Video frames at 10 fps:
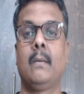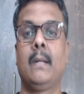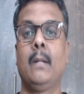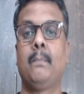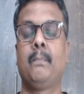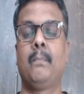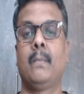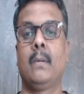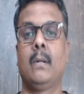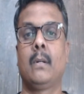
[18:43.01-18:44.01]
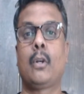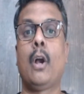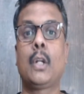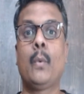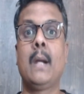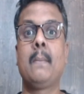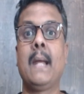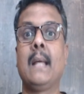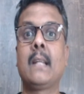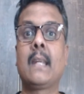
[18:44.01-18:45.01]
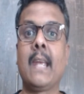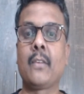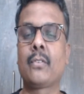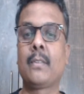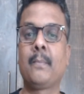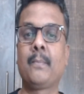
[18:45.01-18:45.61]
you know, conquered by other kings.